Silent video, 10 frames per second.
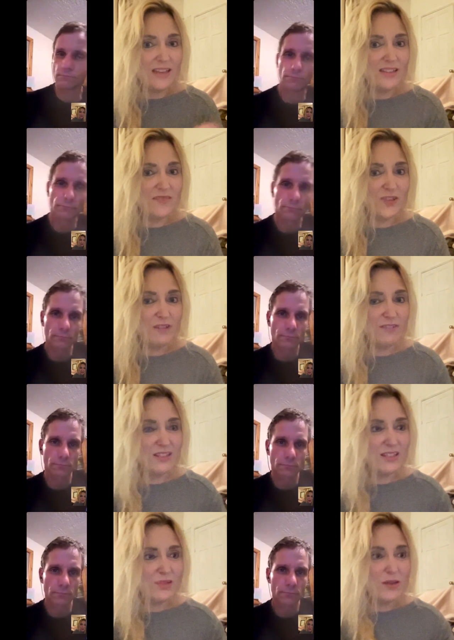Speaker 1: interference
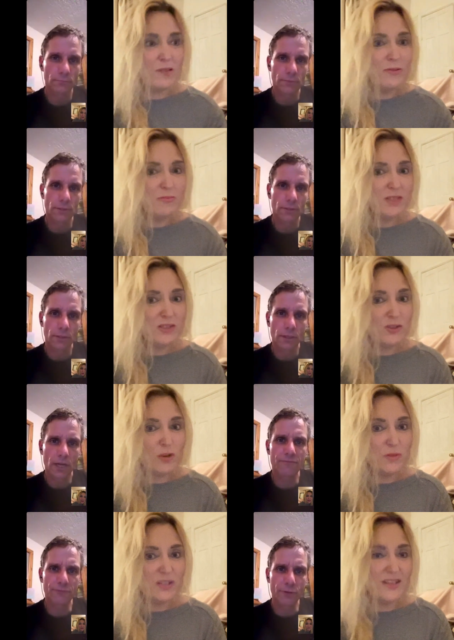as well when we
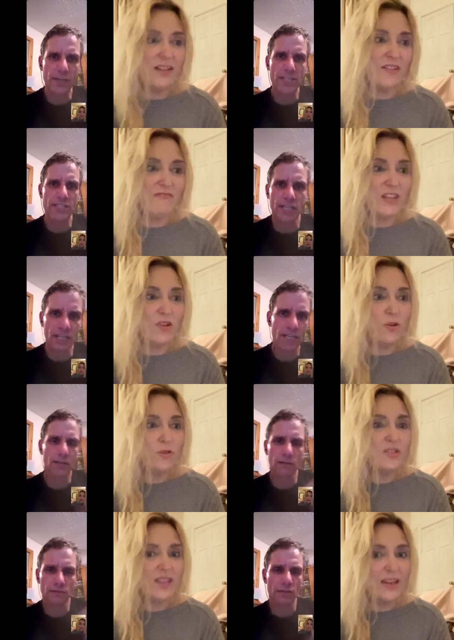stopped, and then and I recorded. Freezing,
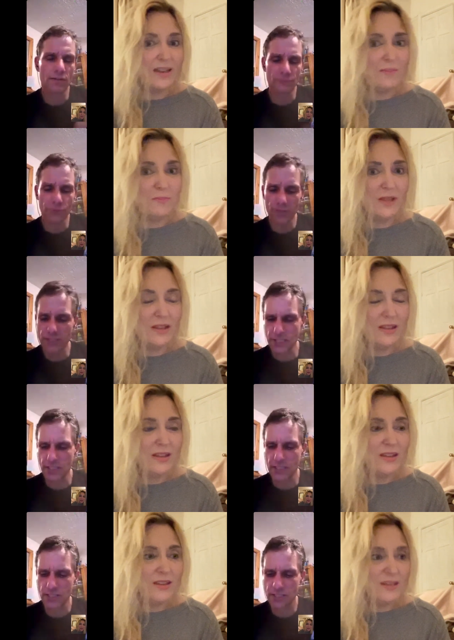and
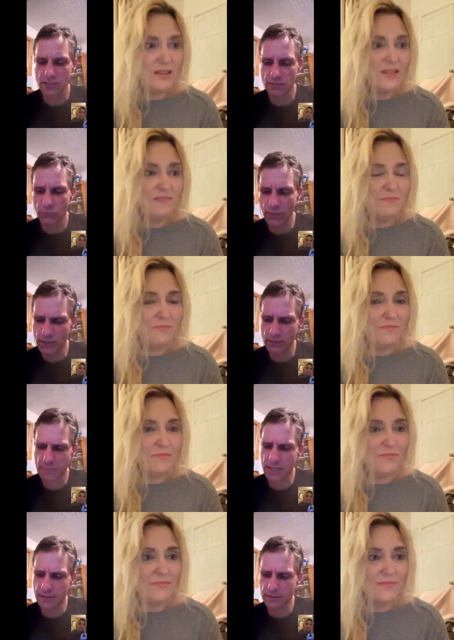
Speaker 2: freezing and just
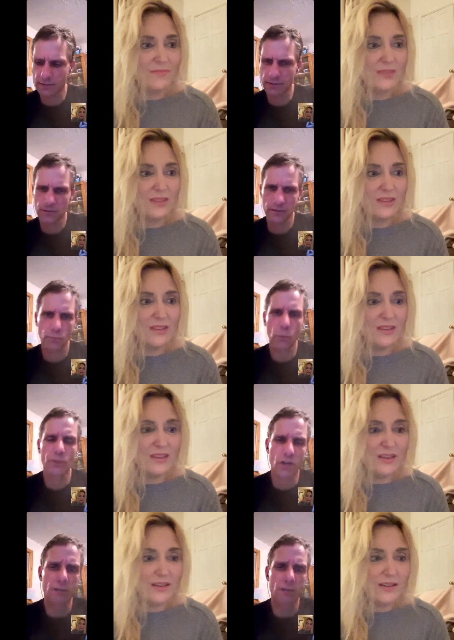weird, man.
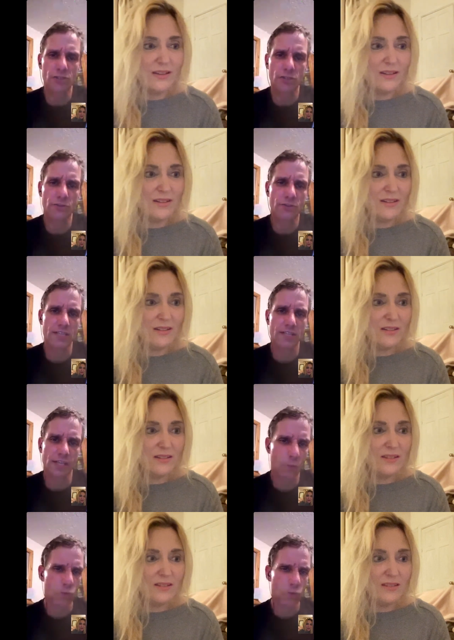Yeah. When we talk about certain
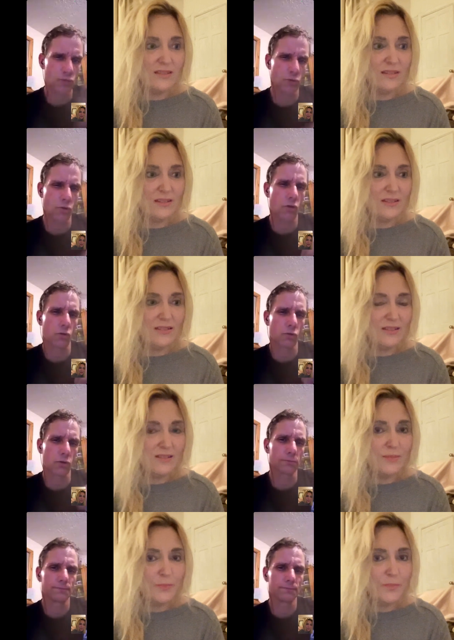things like emotional
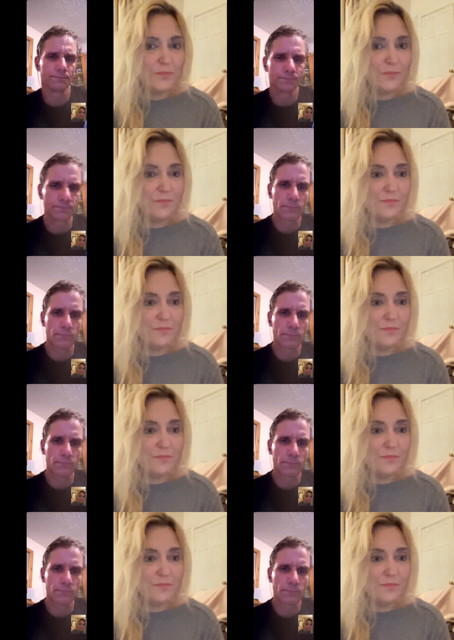or